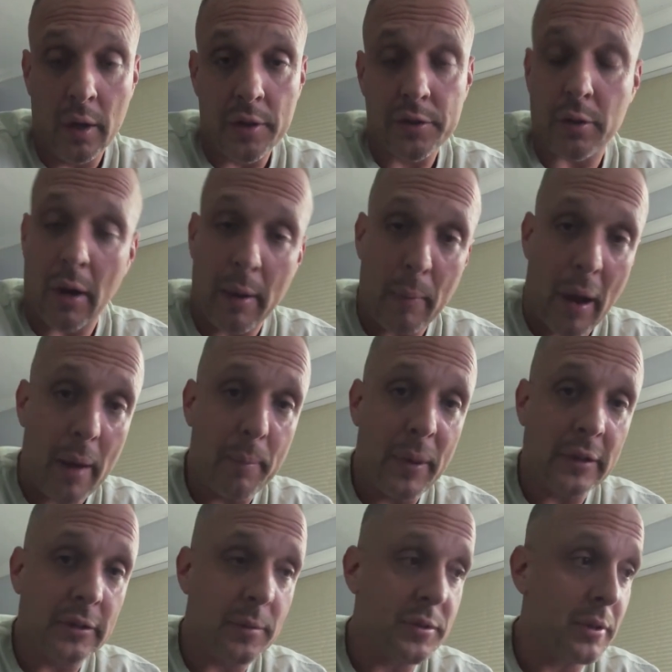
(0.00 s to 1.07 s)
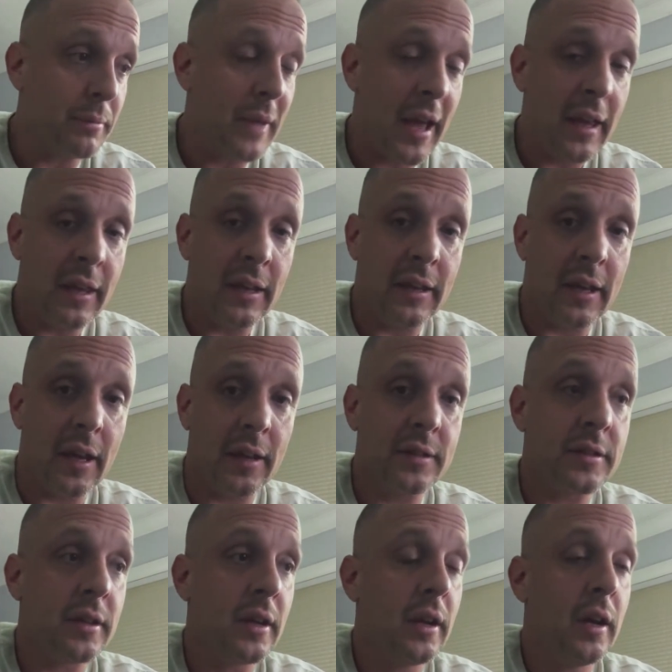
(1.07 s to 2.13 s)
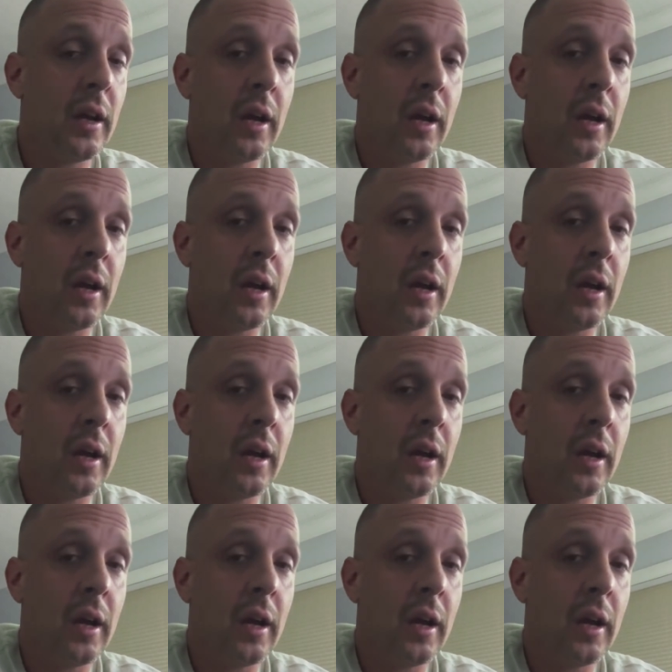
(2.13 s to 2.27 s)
So I picked up some Nike kicks